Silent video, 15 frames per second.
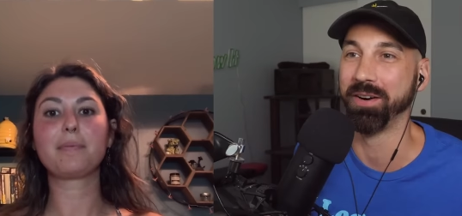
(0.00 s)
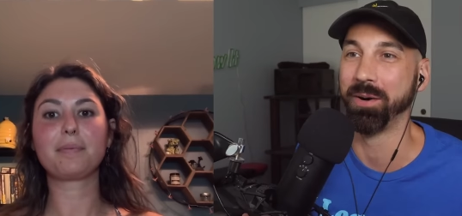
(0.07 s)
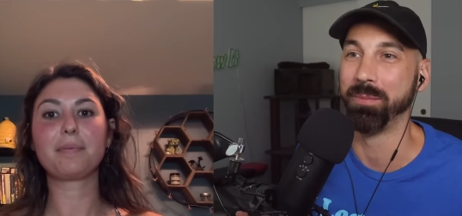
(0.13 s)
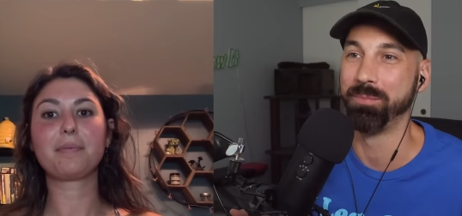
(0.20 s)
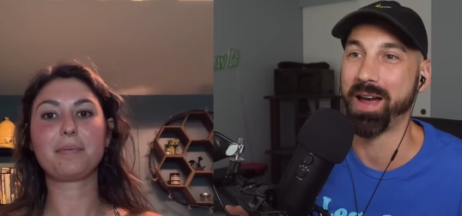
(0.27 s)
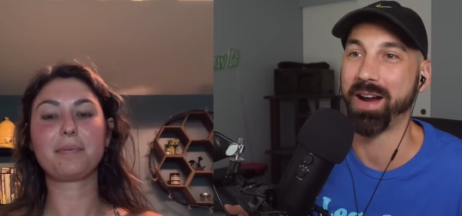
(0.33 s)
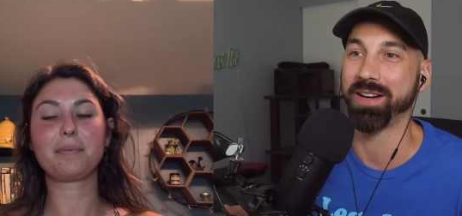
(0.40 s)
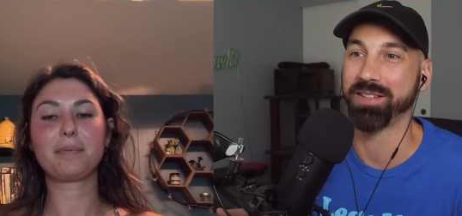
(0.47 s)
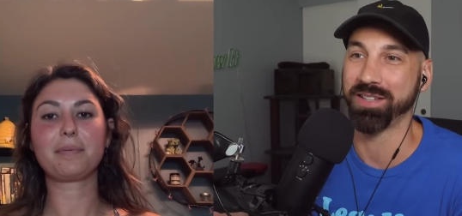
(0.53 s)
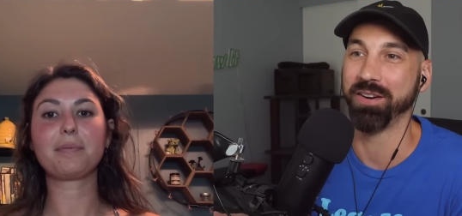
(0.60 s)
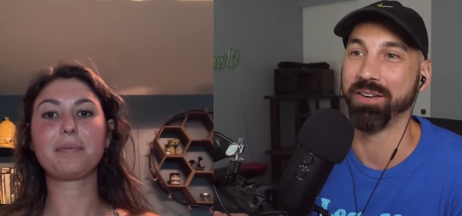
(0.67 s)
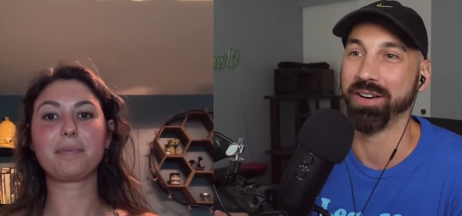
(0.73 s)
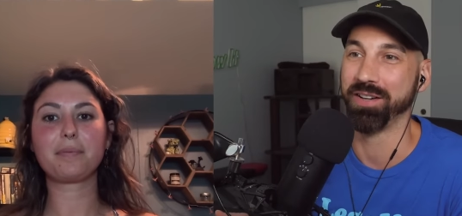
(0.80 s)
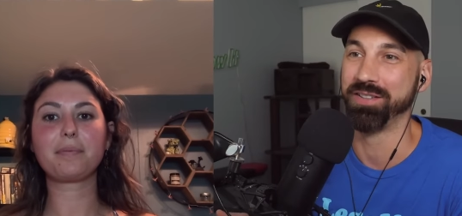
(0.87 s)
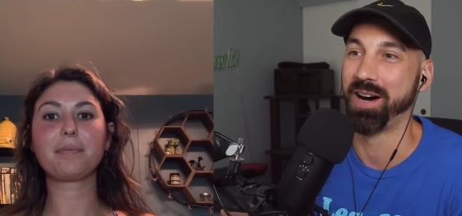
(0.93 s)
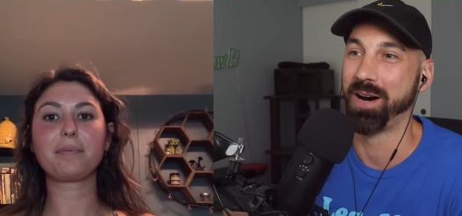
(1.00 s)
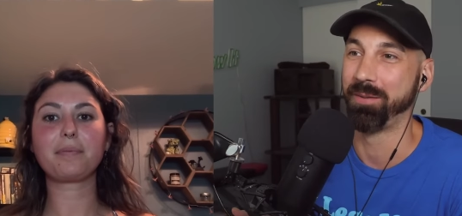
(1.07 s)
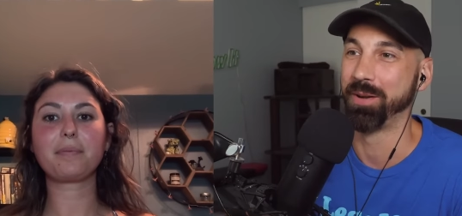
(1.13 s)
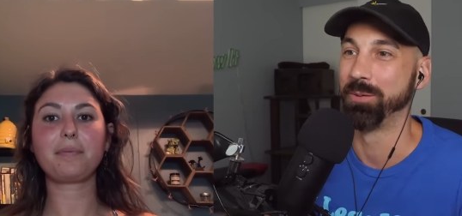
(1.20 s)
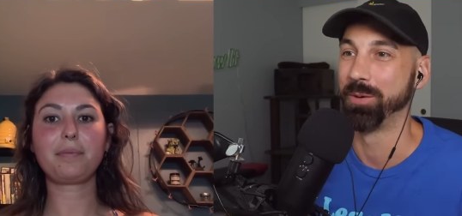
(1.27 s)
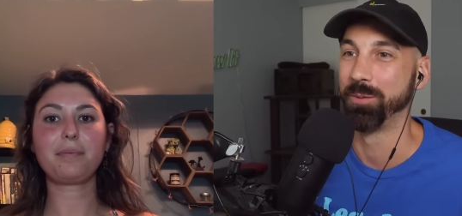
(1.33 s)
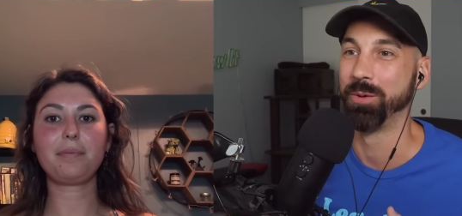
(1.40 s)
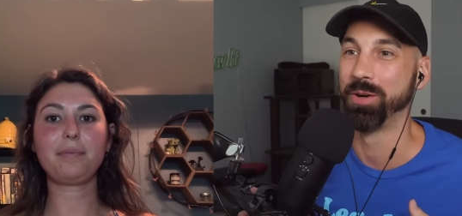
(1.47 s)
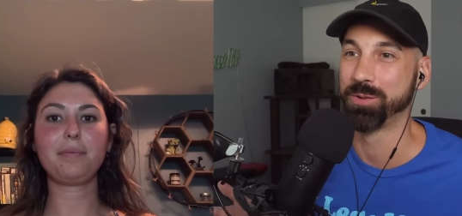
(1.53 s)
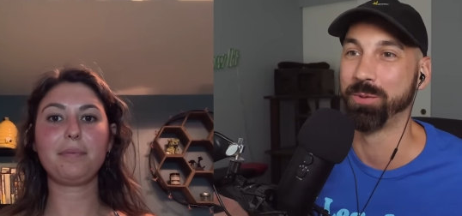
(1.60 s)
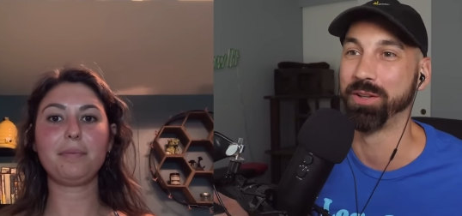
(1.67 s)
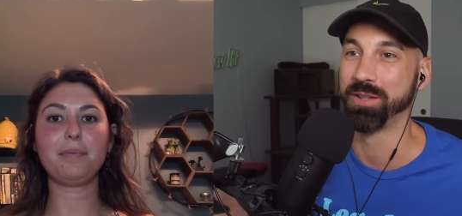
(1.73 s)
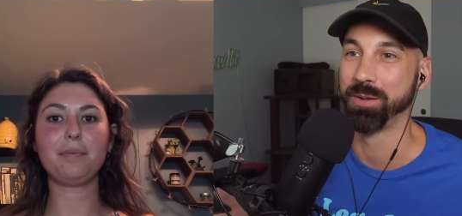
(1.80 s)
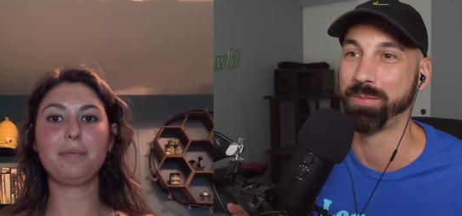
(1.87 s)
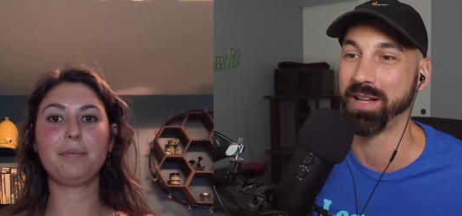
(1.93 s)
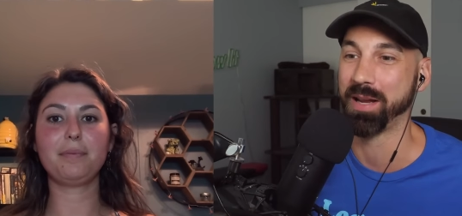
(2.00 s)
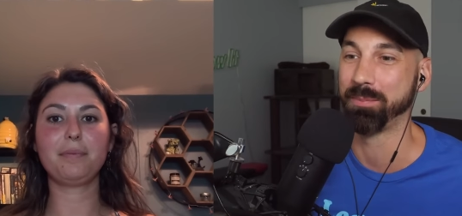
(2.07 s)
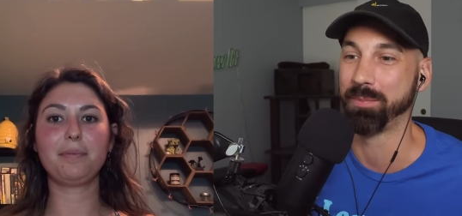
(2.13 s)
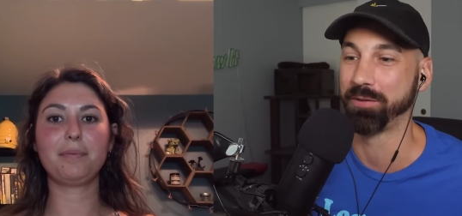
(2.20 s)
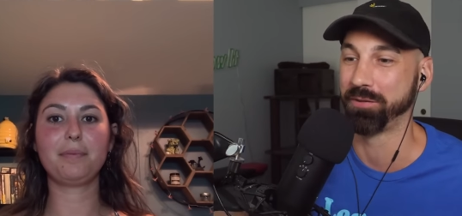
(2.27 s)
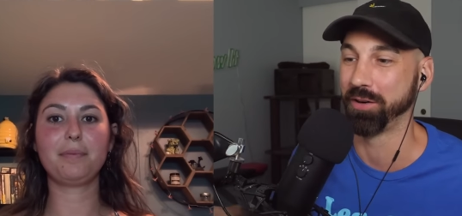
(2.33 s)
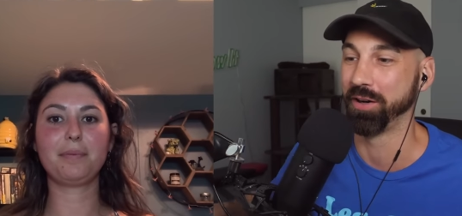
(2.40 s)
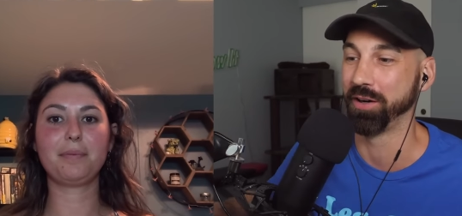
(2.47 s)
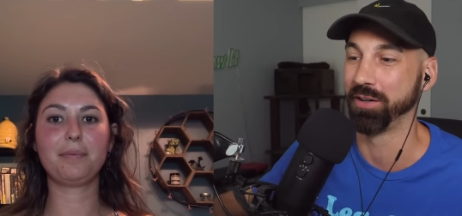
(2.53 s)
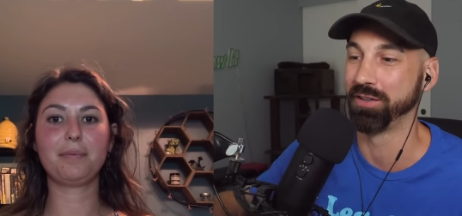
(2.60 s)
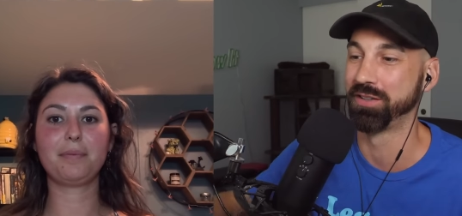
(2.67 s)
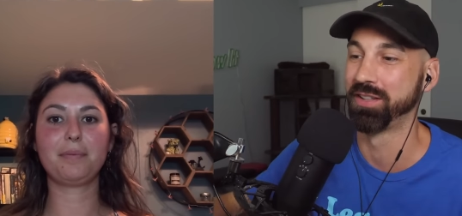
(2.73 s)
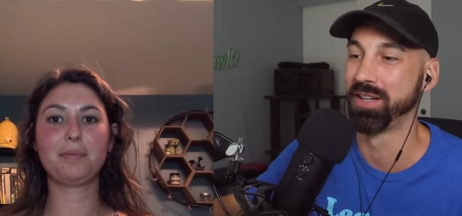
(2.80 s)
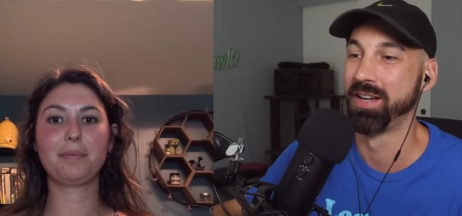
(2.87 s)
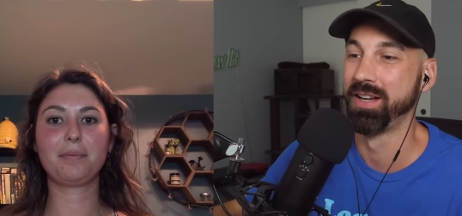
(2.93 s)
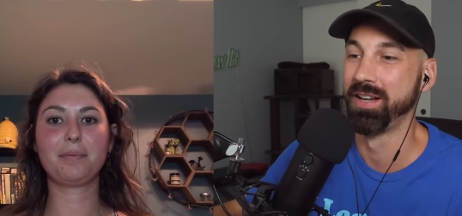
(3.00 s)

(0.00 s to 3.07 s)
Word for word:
Speaker 1: or bacteria dominant, which one the plant prefers.